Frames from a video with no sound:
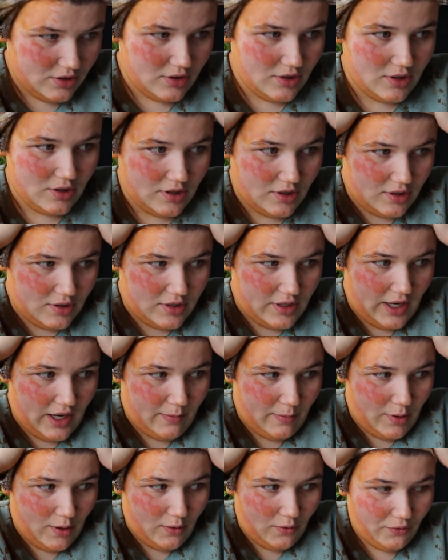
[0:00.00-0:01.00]
to dye
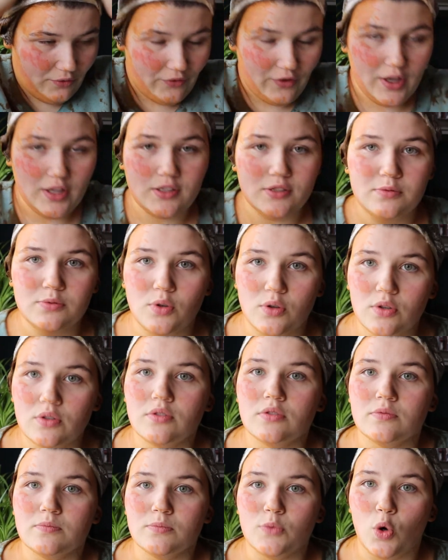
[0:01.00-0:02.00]
my whole face
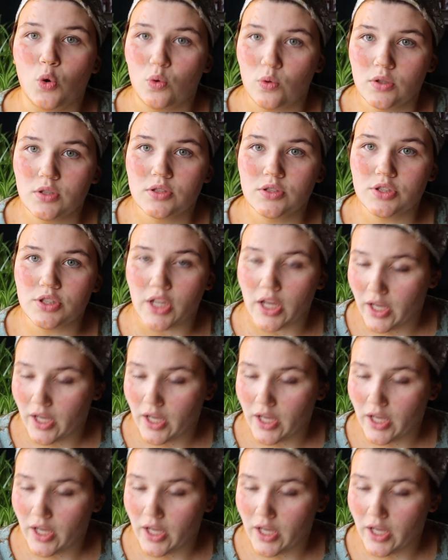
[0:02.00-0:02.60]
orange.